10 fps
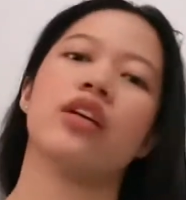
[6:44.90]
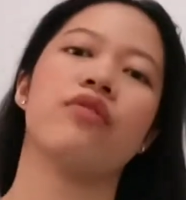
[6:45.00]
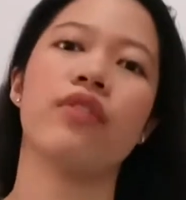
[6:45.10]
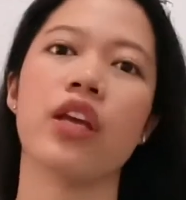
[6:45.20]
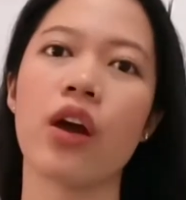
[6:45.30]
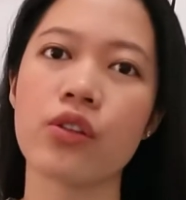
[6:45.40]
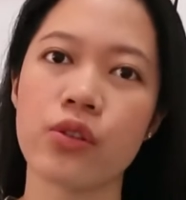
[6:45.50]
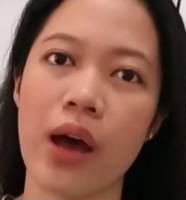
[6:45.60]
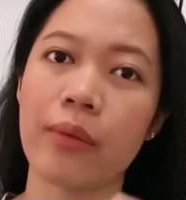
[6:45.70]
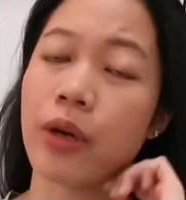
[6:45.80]
video, so
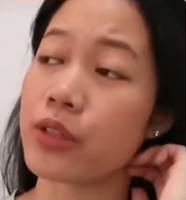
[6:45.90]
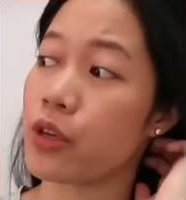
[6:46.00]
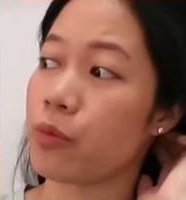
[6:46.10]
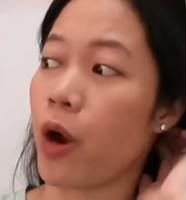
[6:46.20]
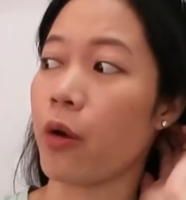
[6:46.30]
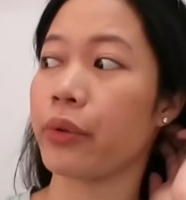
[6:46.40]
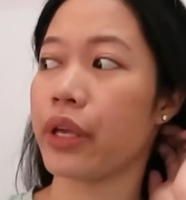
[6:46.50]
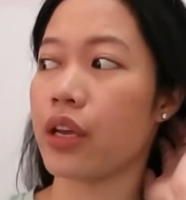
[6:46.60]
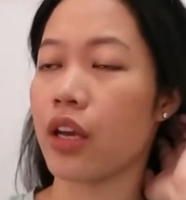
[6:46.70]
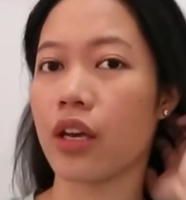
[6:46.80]
I'm also probably
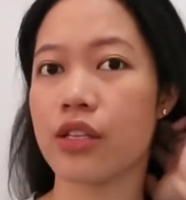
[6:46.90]
gonna